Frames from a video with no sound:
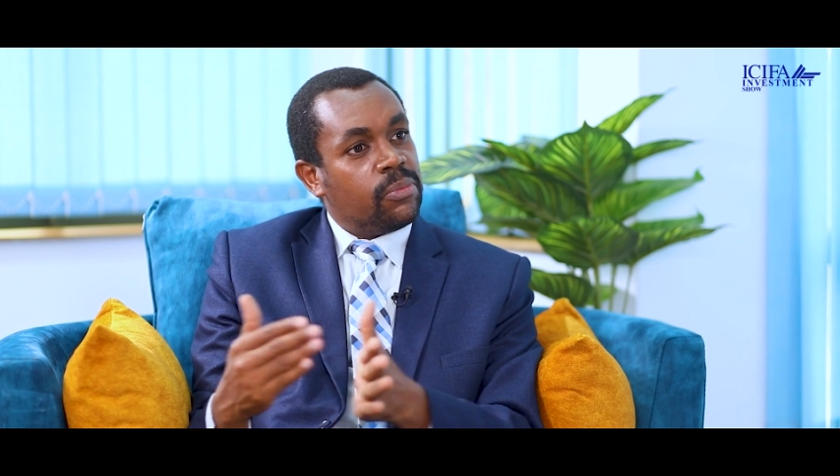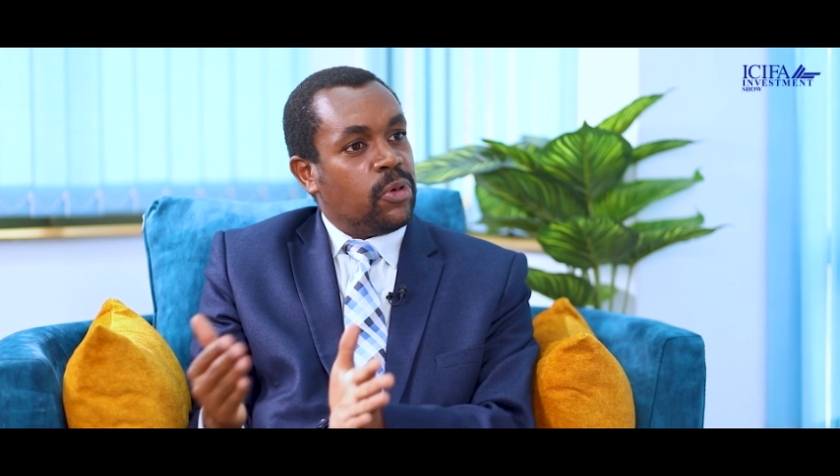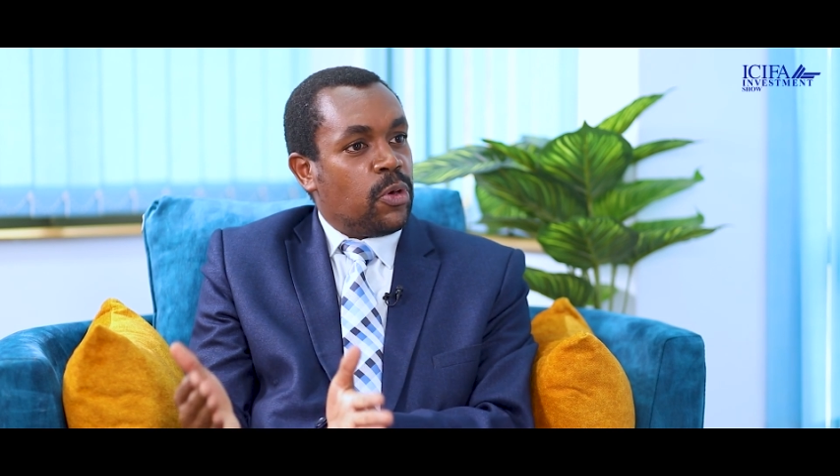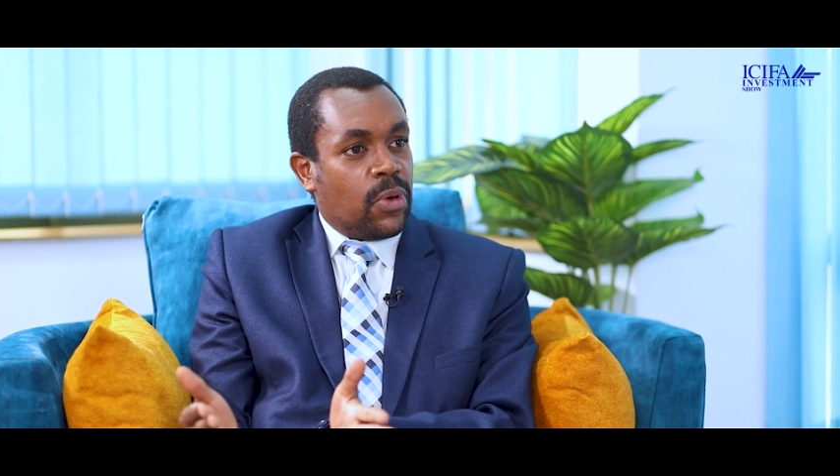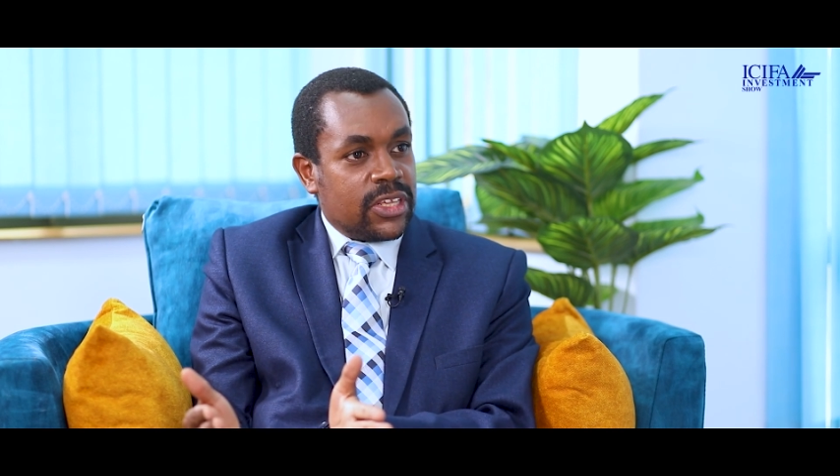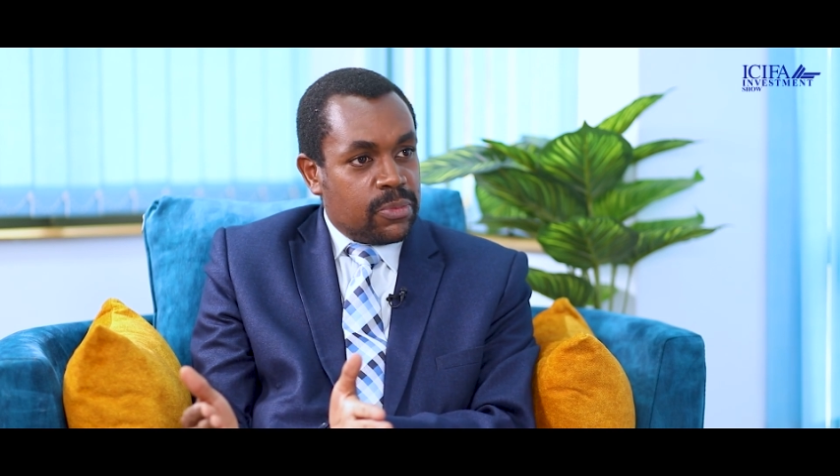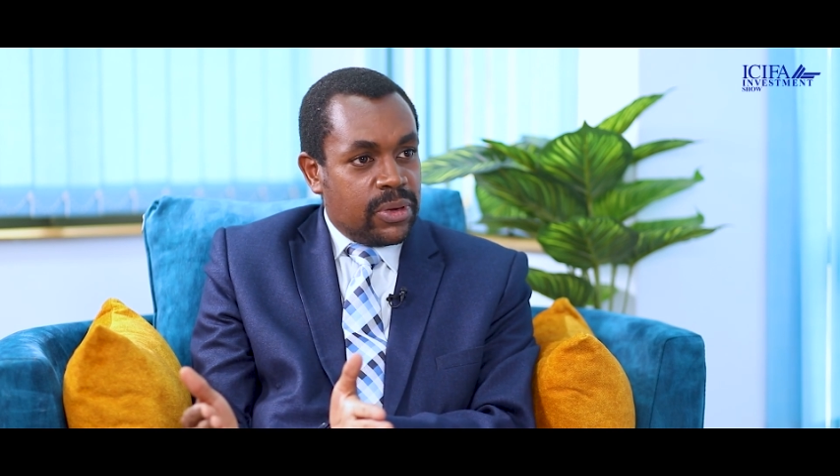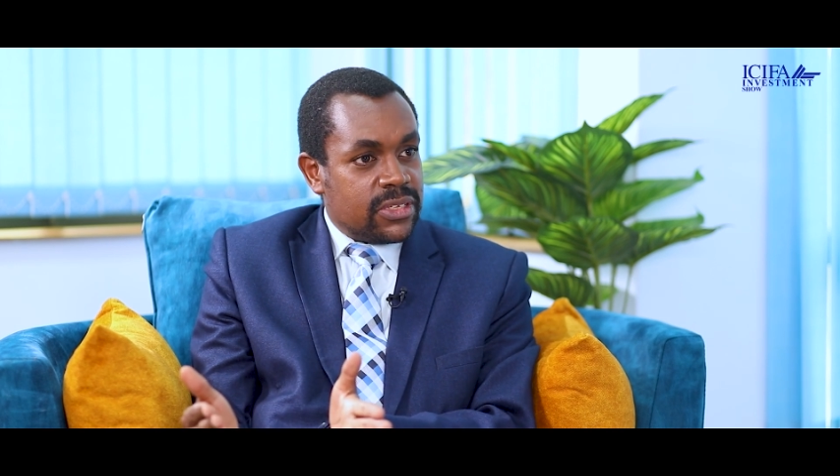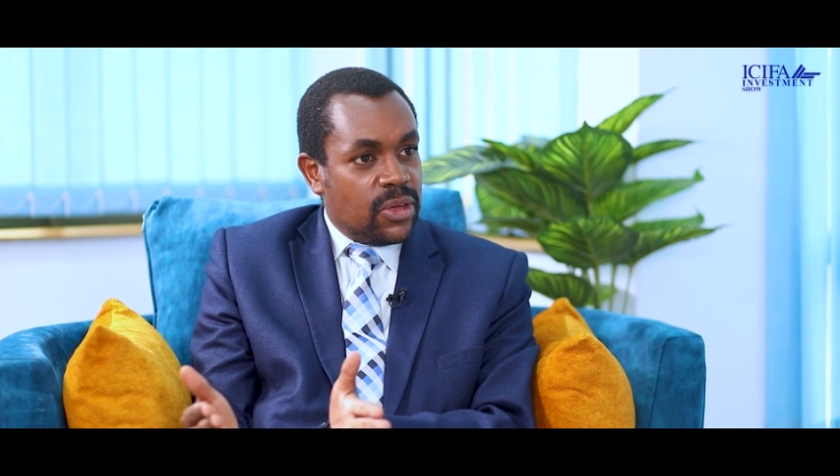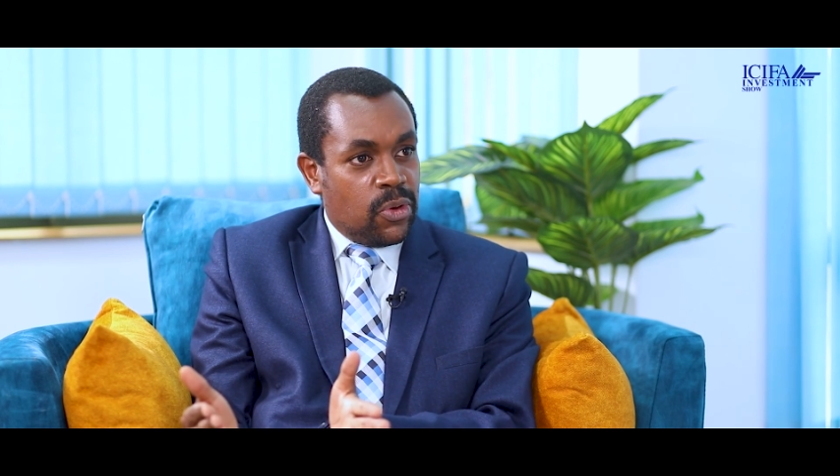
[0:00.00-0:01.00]
upon one's
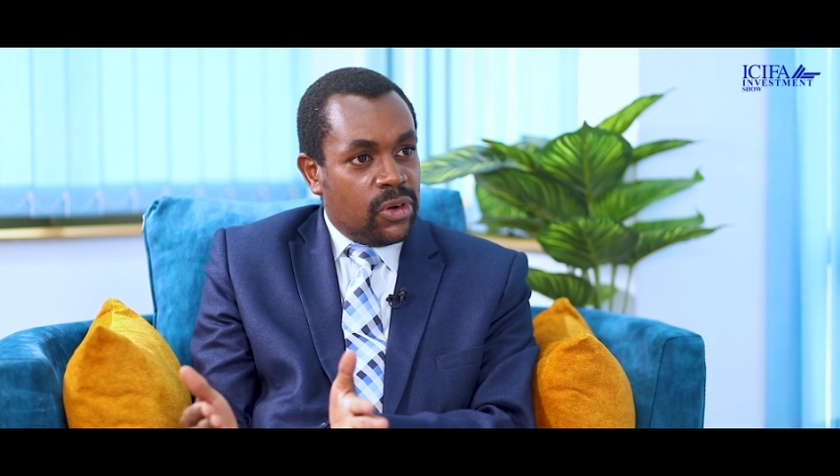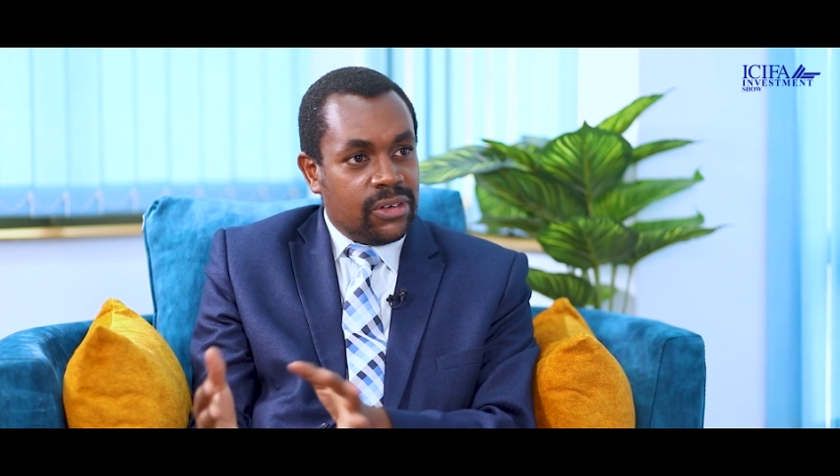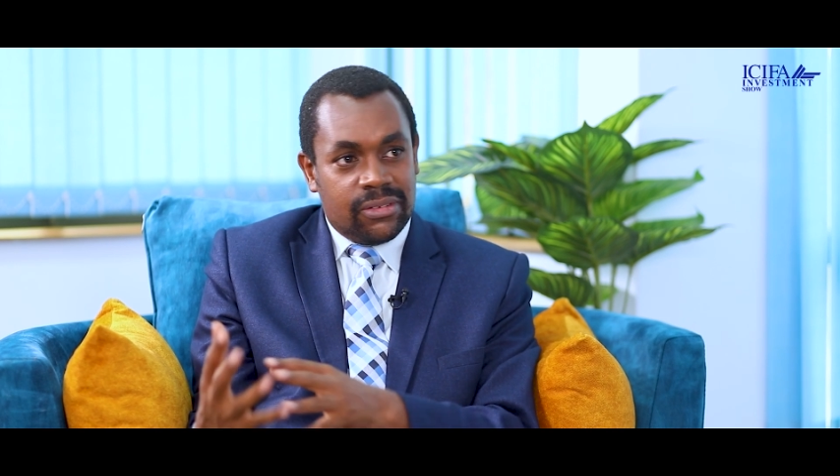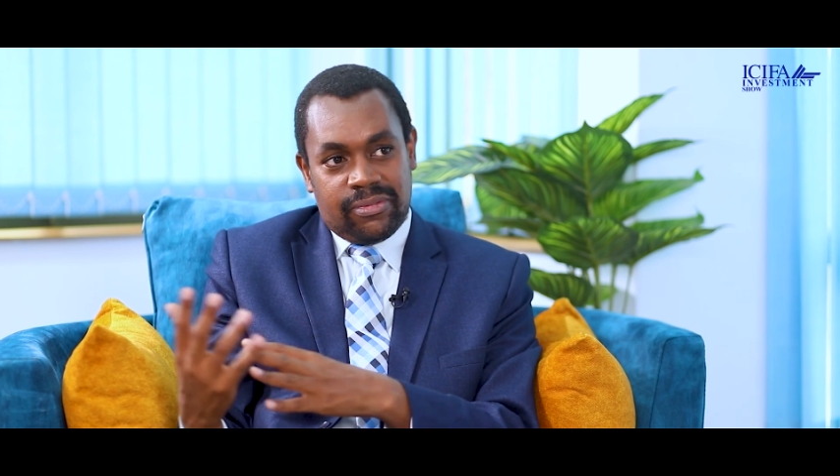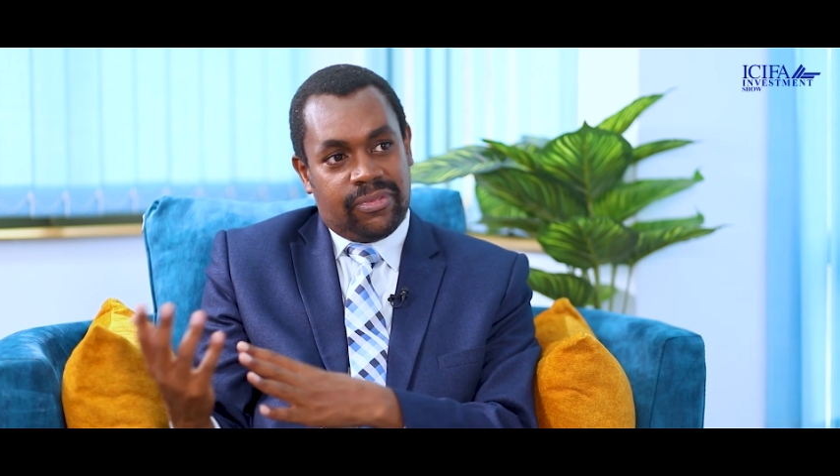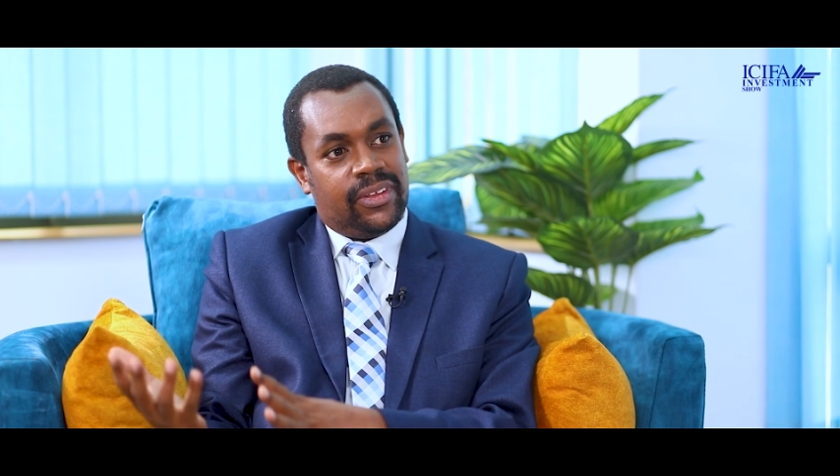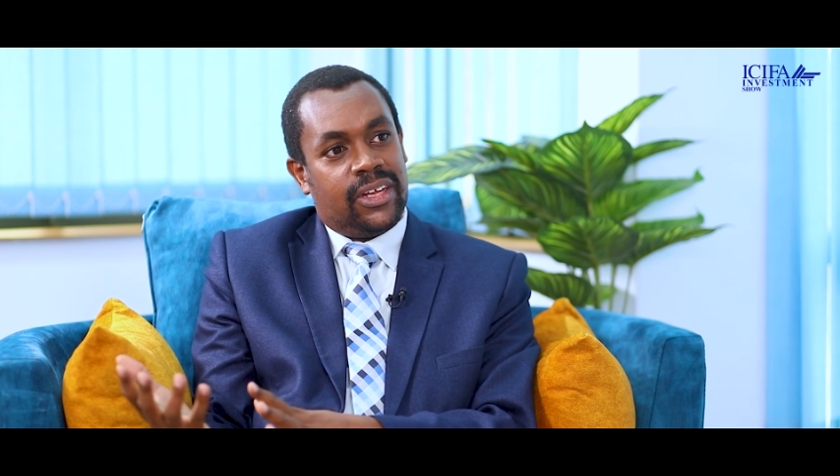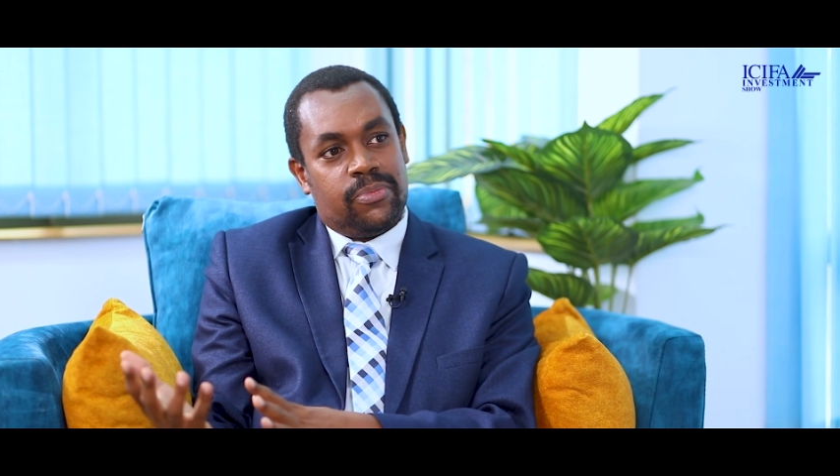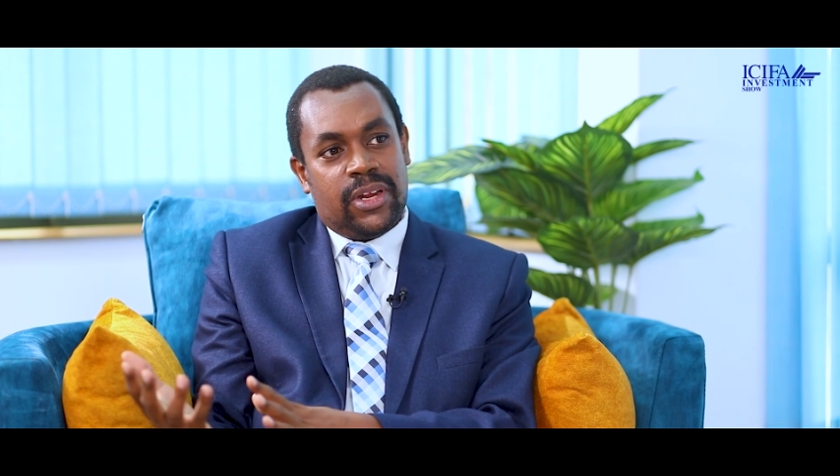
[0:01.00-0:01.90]
passing on, that